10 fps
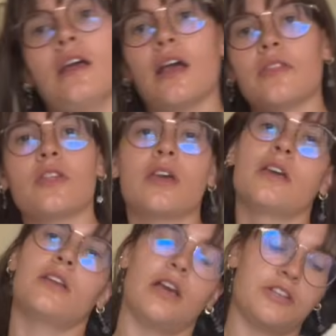And
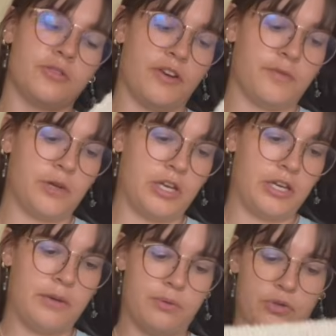then I do have
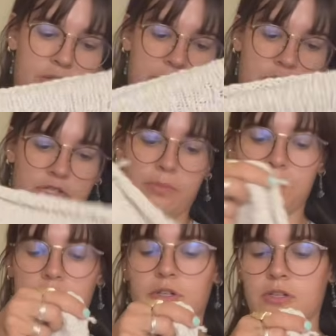my bohemian
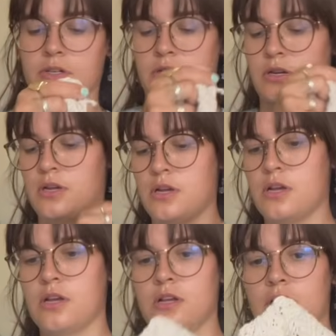jumper,
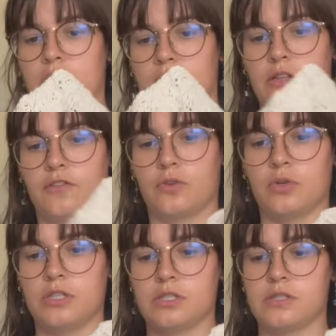of
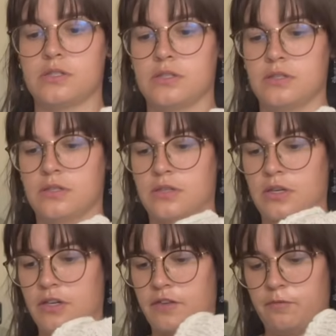course.
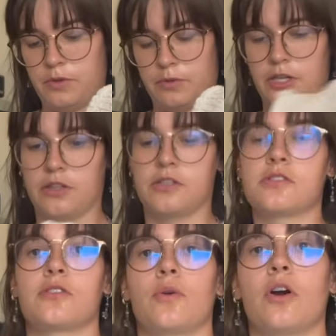I've been wearing this
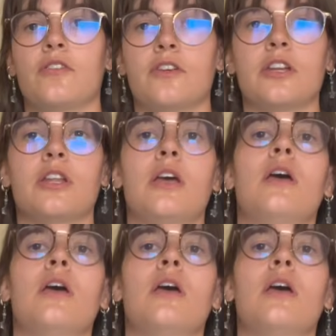so often